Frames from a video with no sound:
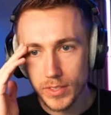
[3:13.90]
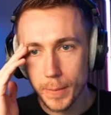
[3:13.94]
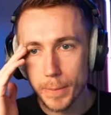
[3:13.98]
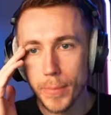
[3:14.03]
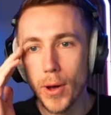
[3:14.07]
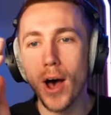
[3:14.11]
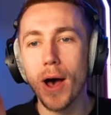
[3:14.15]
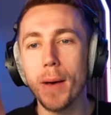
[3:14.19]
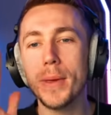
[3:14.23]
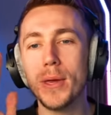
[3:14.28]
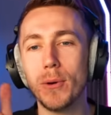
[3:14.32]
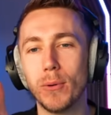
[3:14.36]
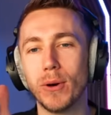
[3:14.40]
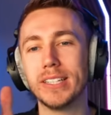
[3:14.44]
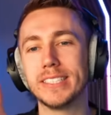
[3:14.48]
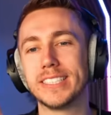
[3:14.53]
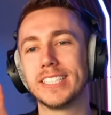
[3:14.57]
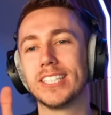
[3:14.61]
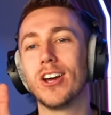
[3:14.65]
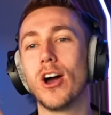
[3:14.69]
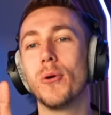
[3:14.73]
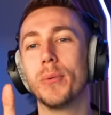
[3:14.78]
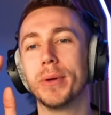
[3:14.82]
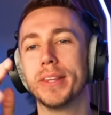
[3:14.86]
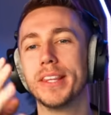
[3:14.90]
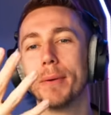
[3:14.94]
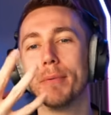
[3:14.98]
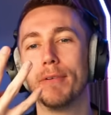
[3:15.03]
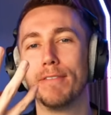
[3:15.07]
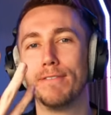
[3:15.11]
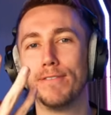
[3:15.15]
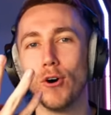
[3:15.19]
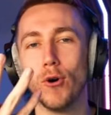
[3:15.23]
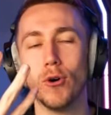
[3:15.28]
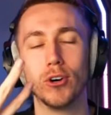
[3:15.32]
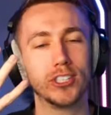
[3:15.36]
Part of me wants to go with number
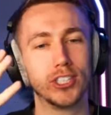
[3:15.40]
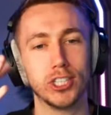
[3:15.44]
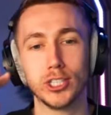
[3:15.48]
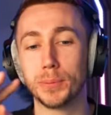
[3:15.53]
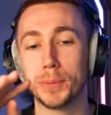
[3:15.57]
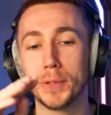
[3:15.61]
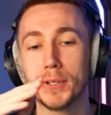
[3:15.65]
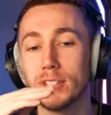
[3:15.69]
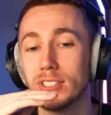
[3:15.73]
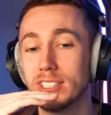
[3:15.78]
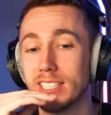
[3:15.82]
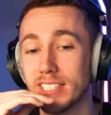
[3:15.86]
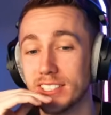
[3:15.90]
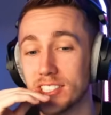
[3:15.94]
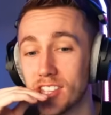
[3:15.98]
four just because it's